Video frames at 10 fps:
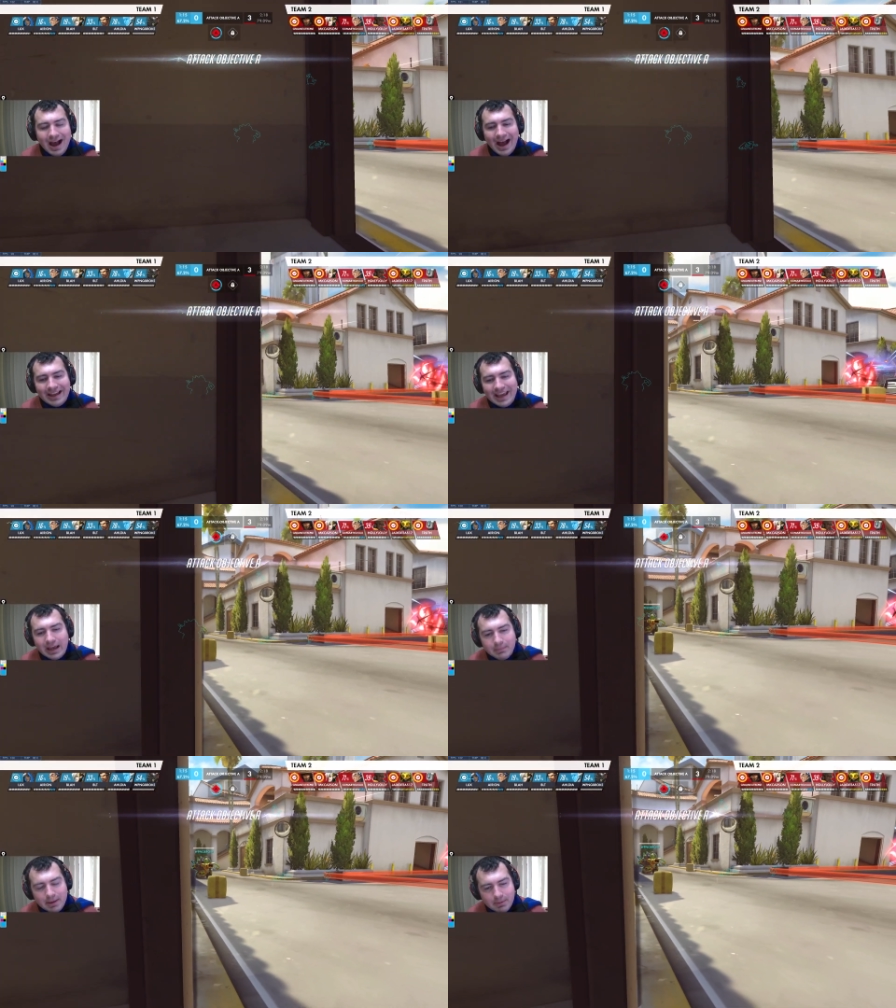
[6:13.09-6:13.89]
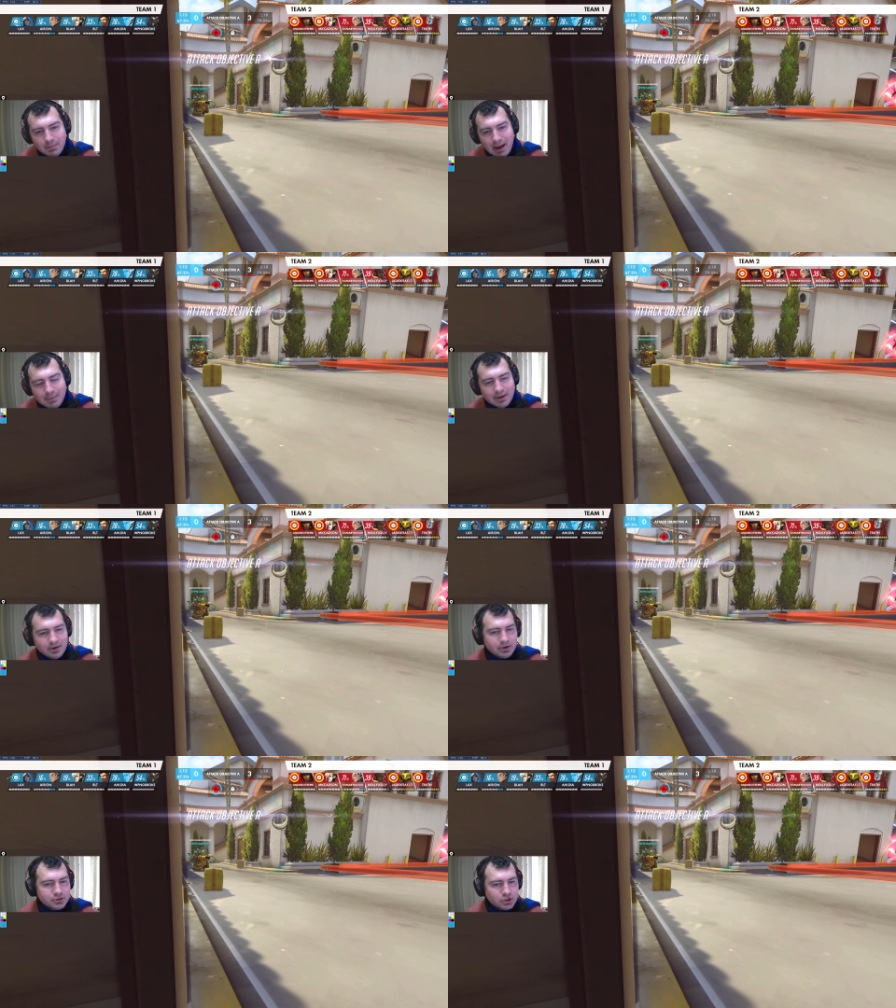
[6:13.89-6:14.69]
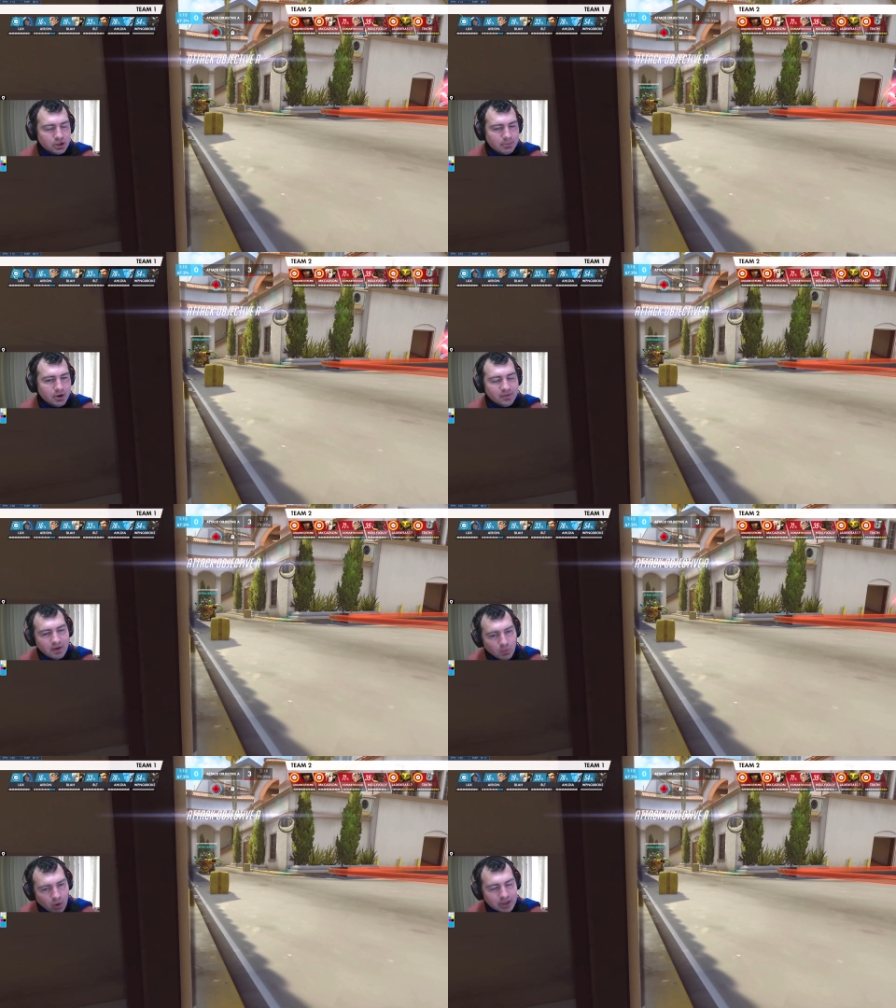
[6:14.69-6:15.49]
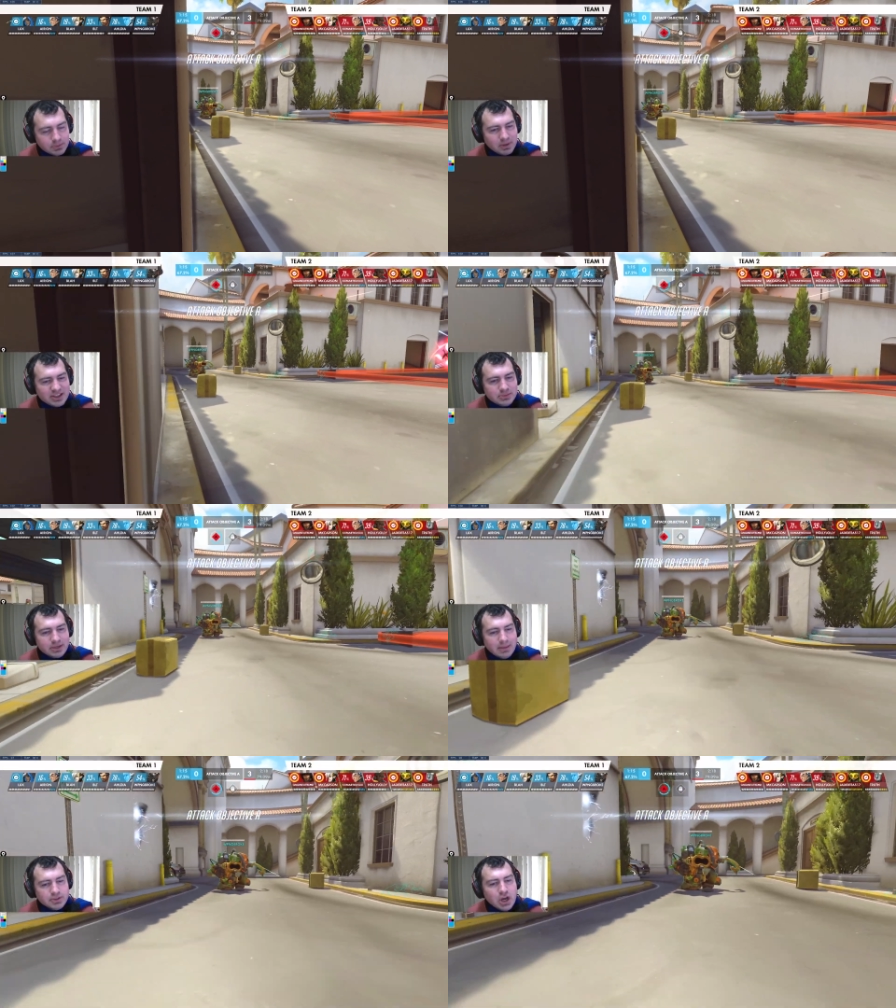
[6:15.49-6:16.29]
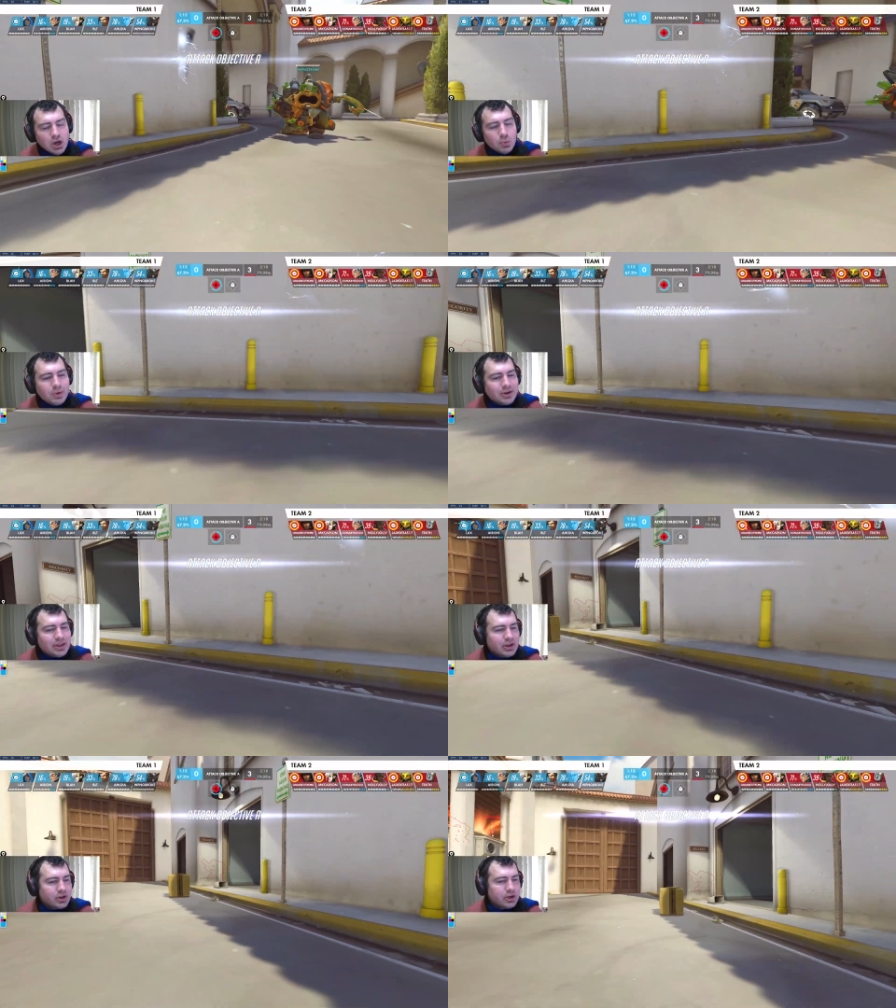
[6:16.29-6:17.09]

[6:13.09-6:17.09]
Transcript: I can maybe pop out here in turret mode if I want to apply some damage. Really, they're going to